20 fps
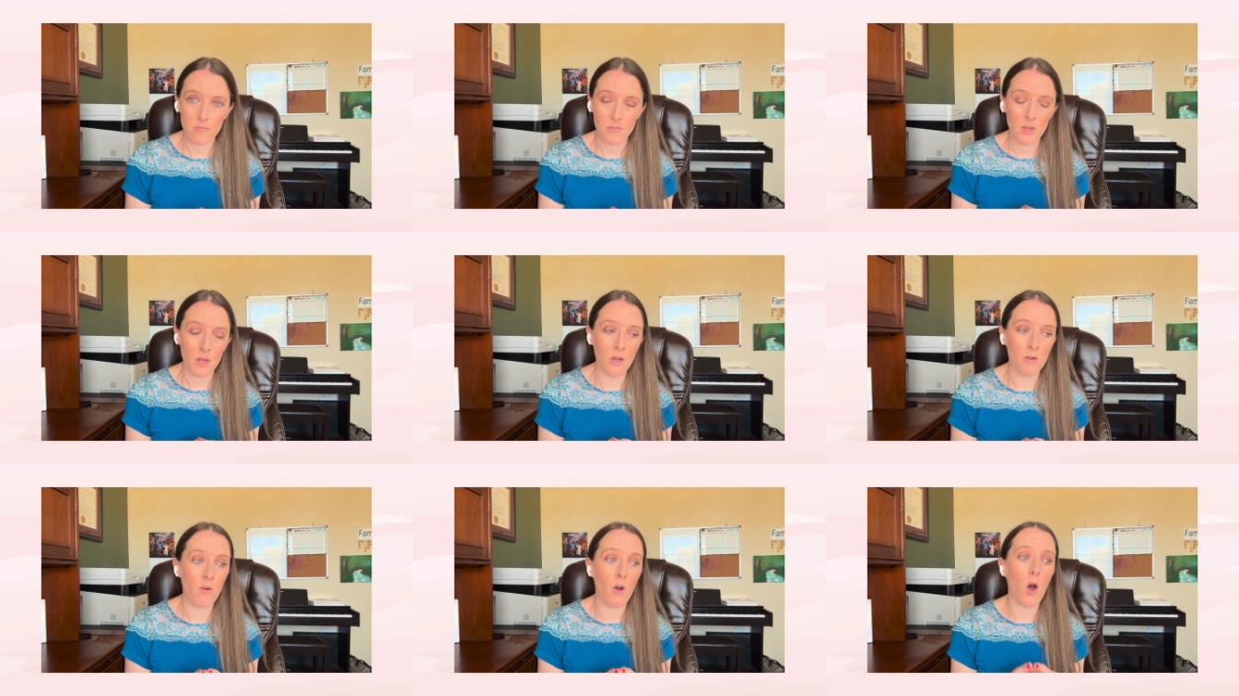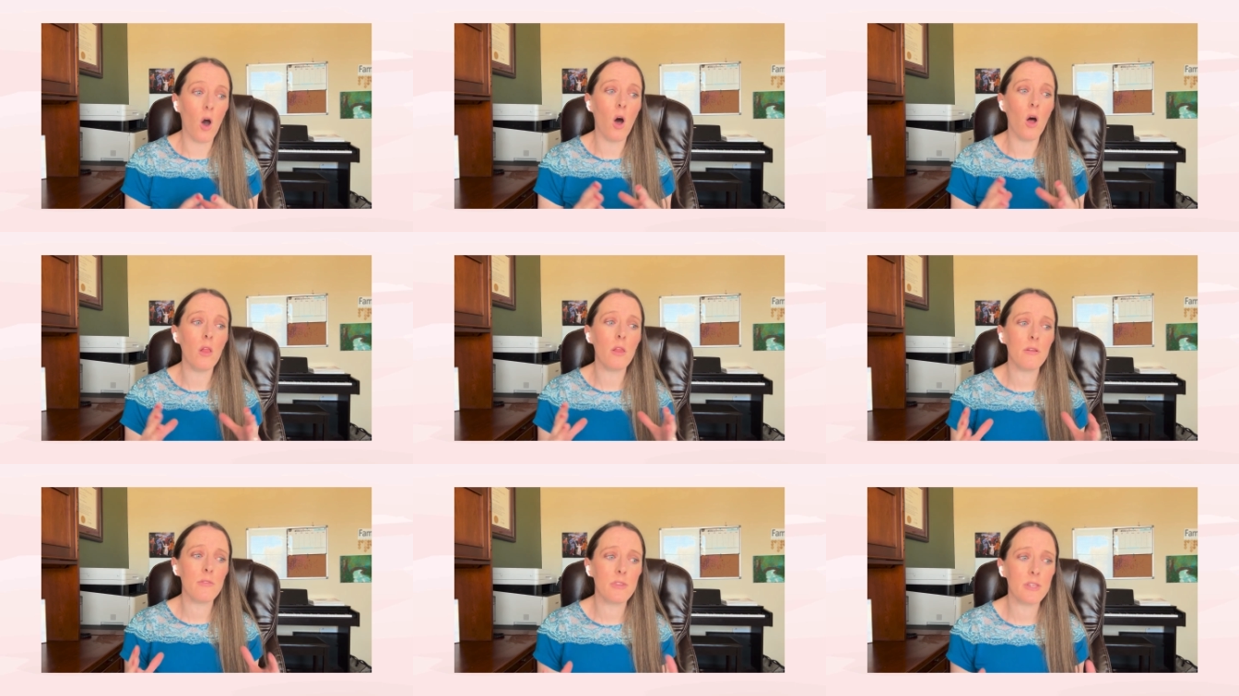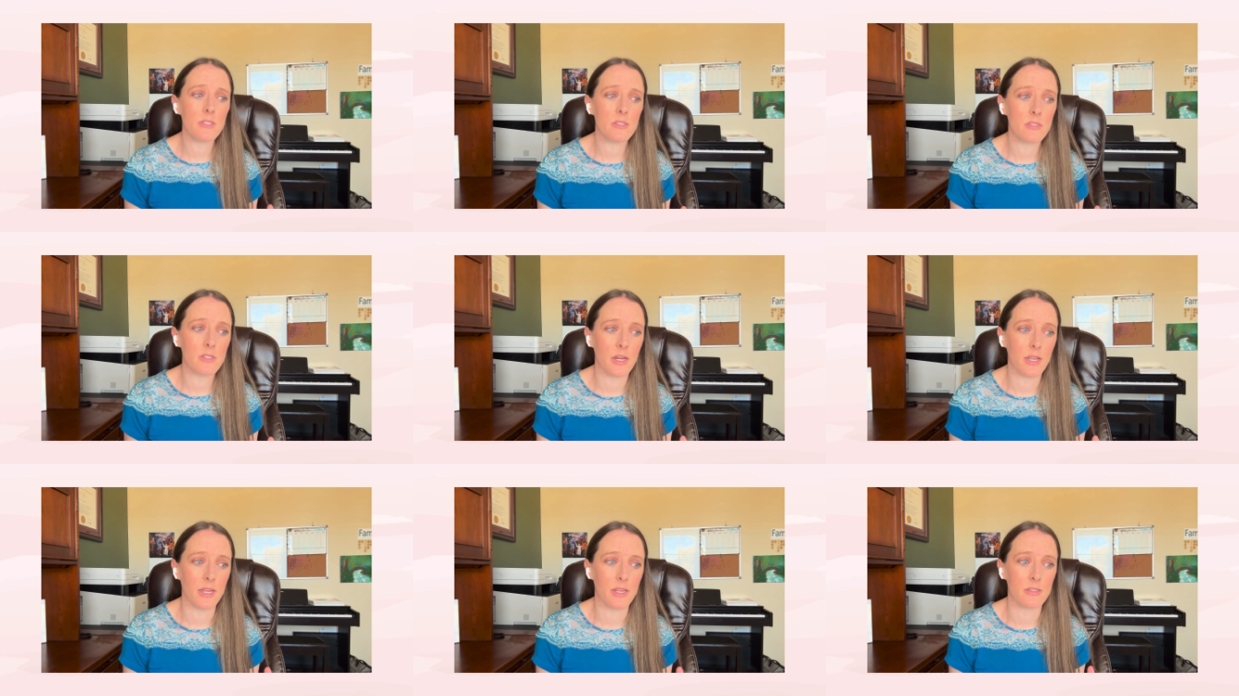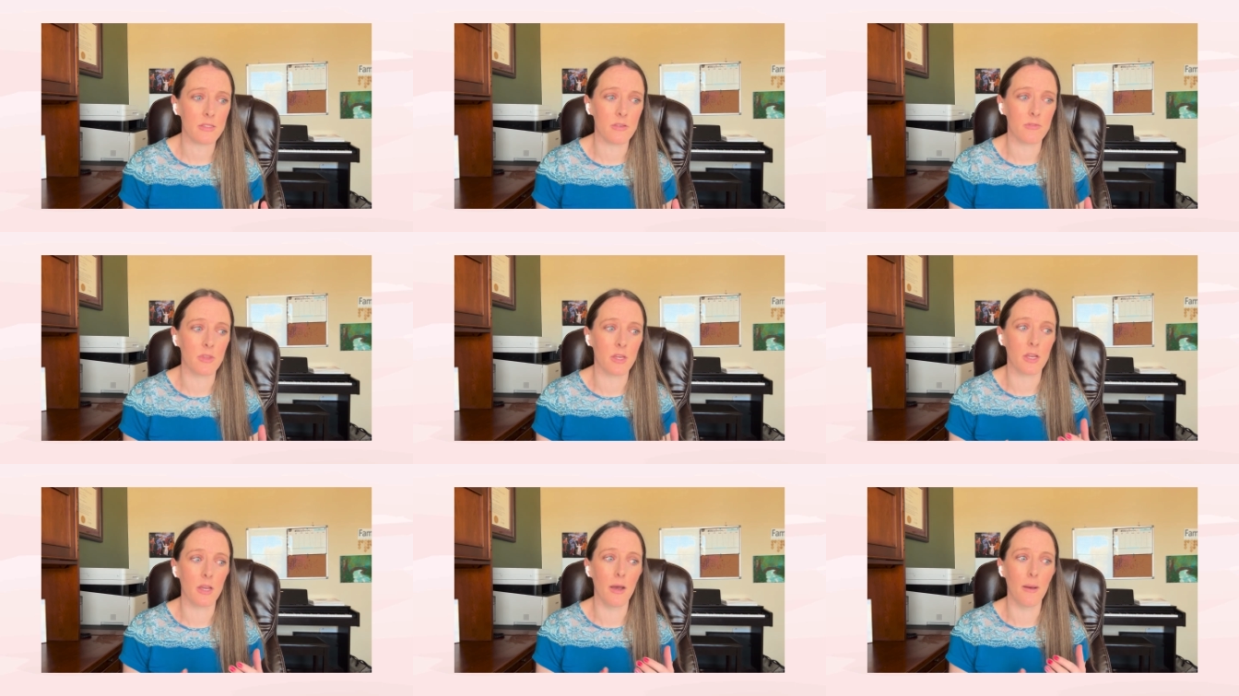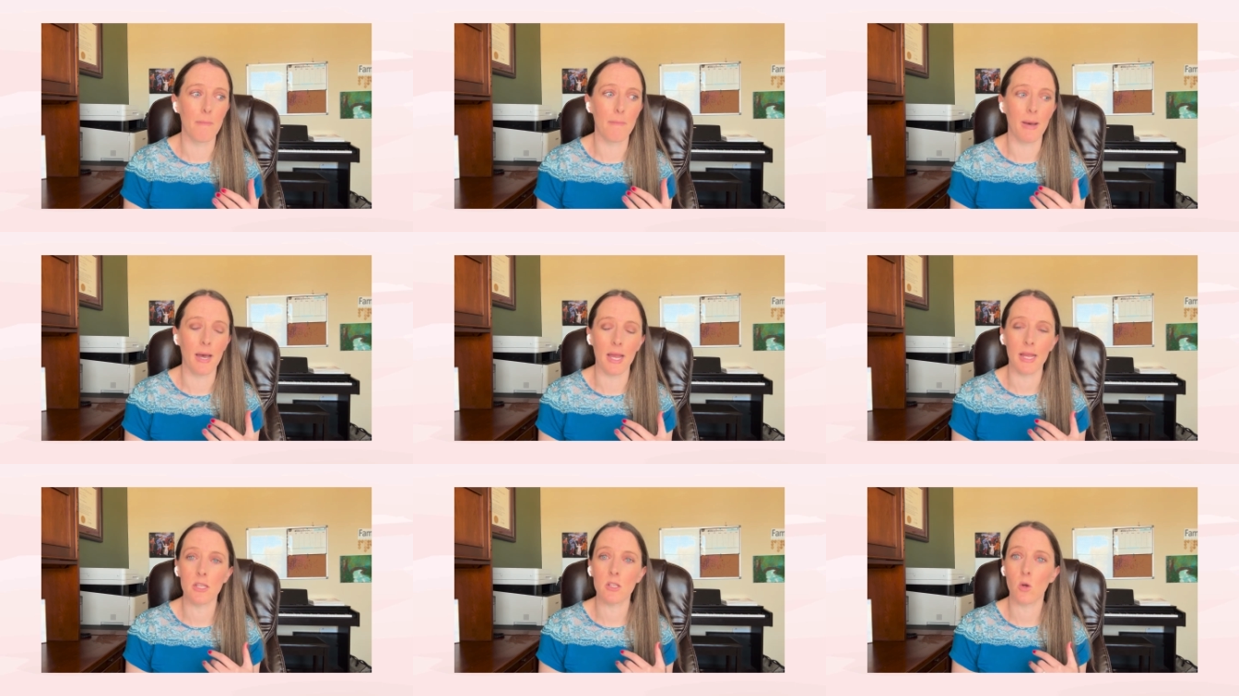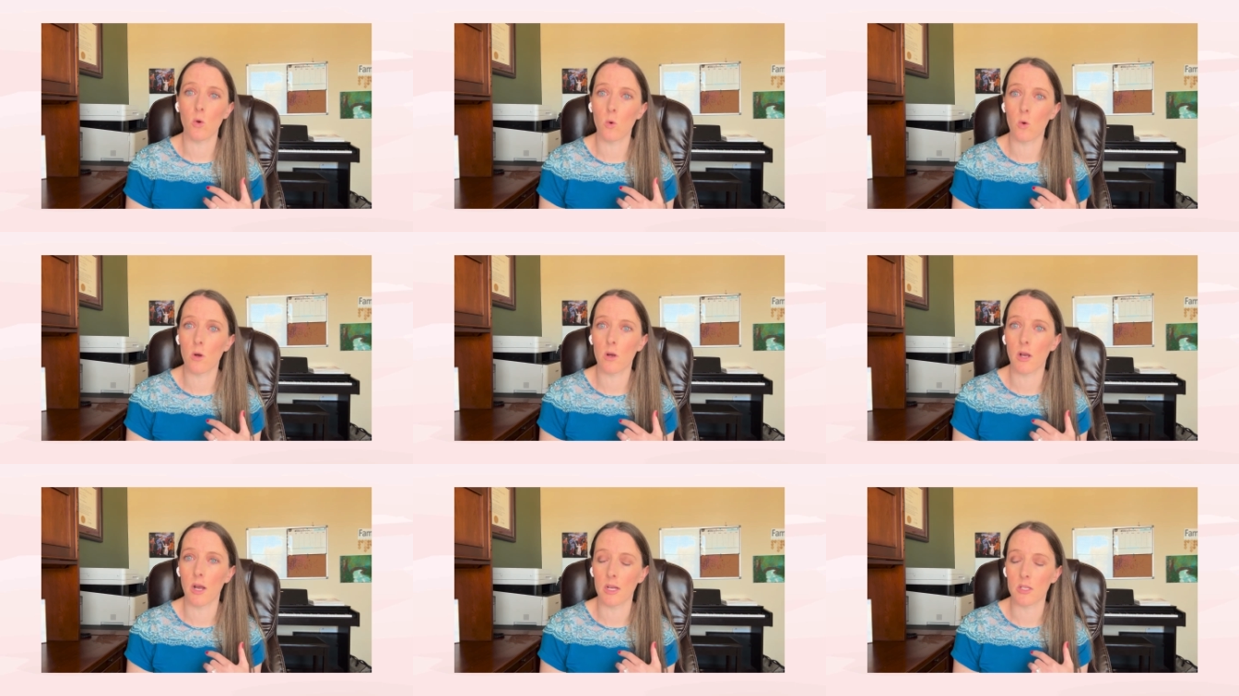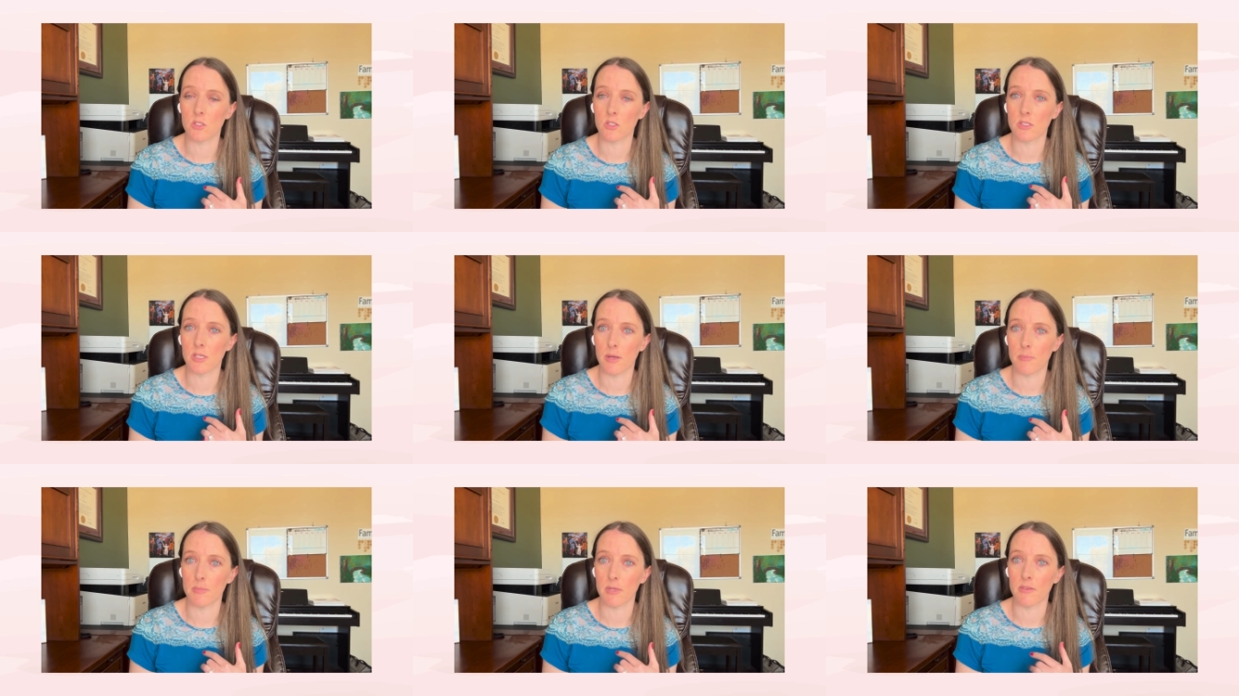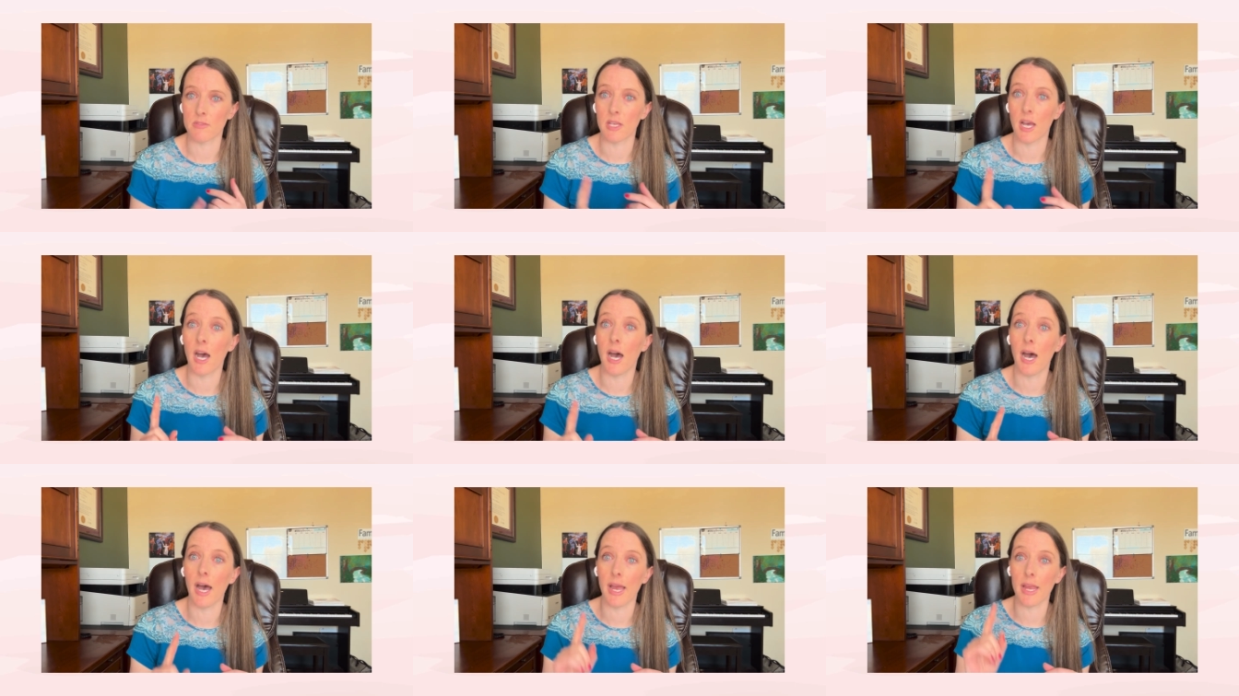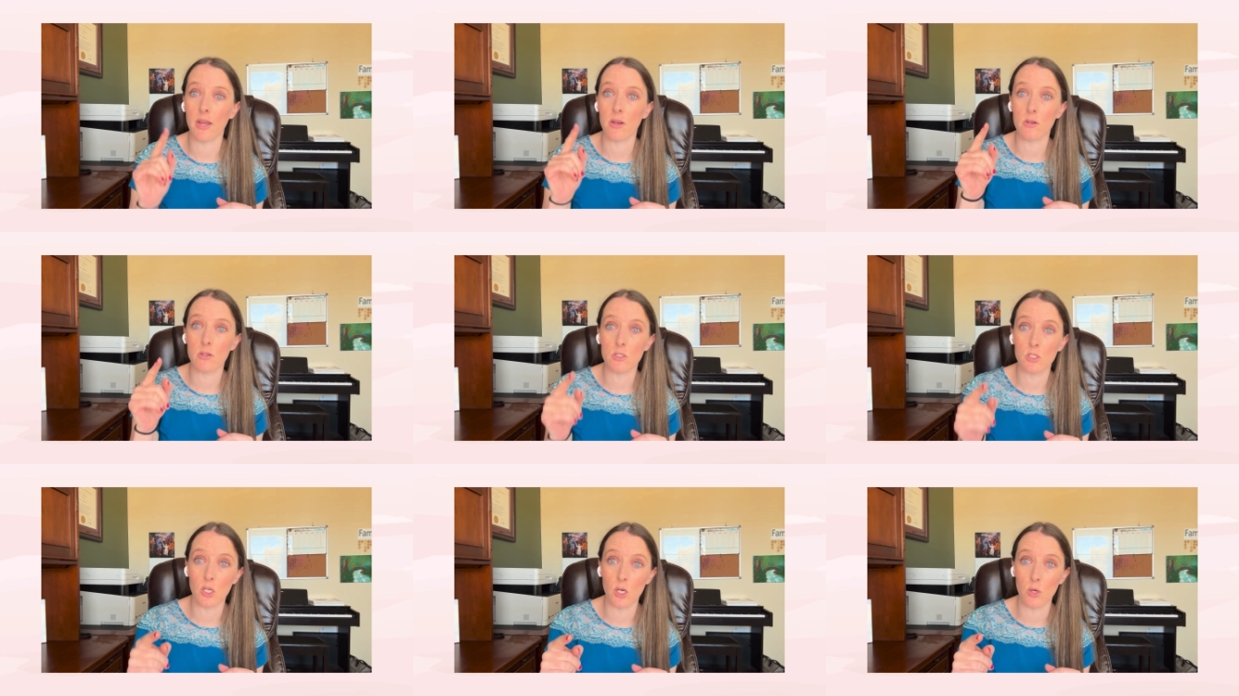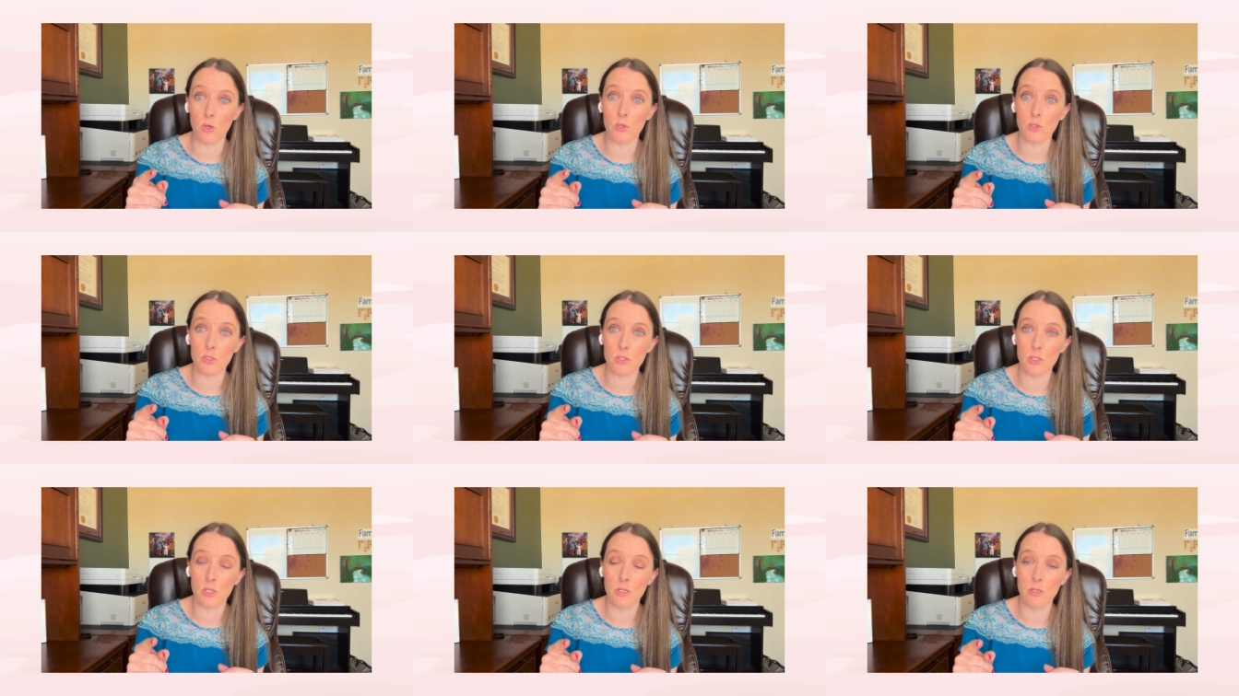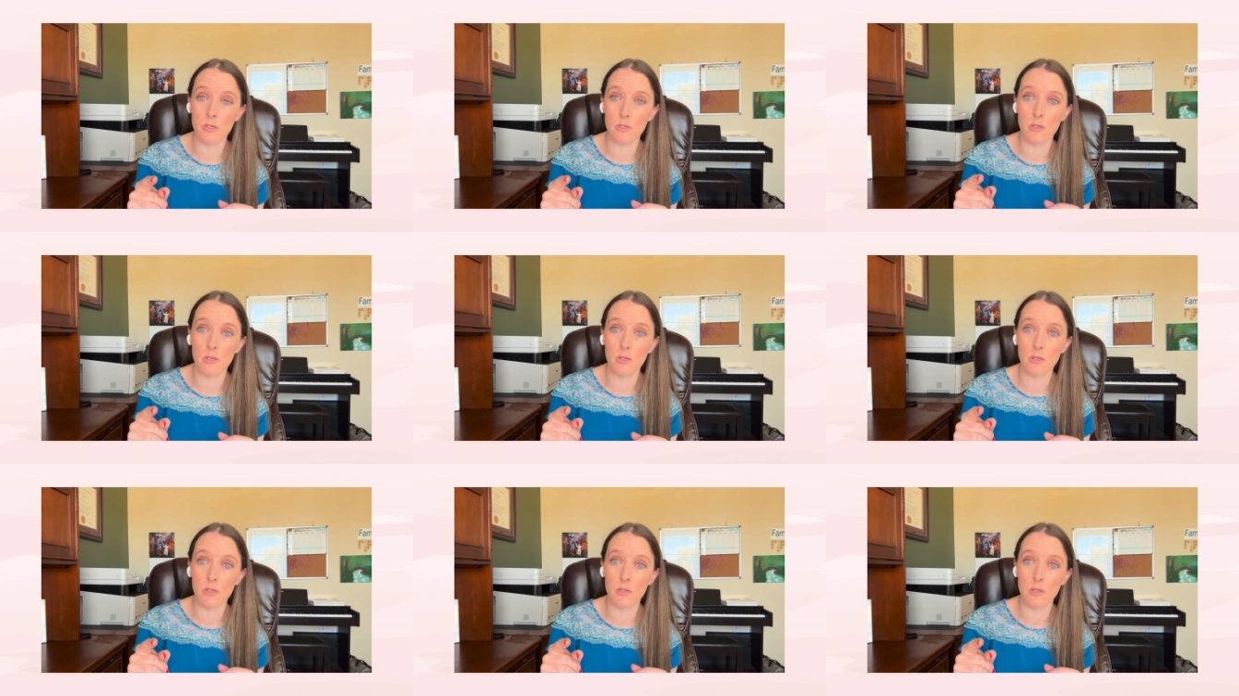of all of the studies of the combined oral contraceptives higher dose